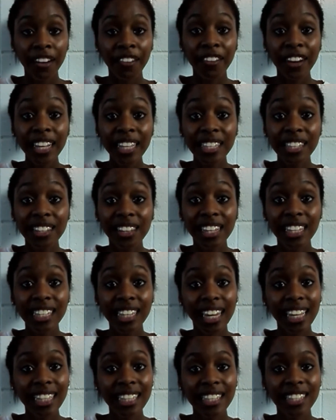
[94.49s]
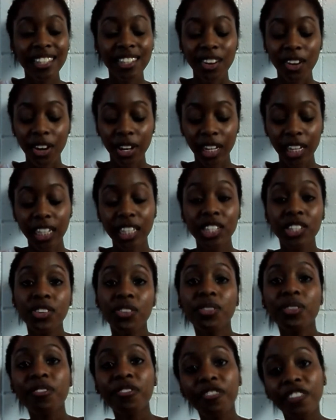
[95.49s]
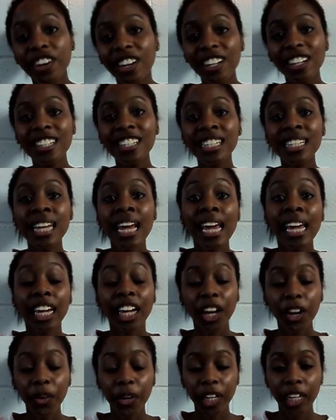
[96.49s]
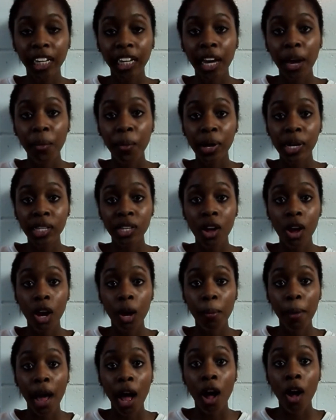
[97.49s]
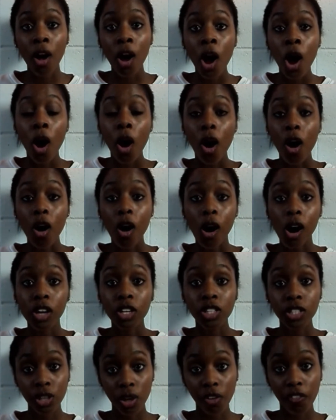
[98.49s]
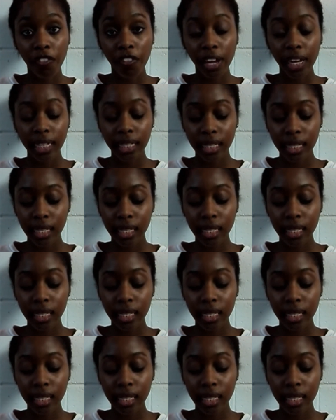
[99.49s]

Right, so let's get started. So the first ingredient I want to talk about are sulfates.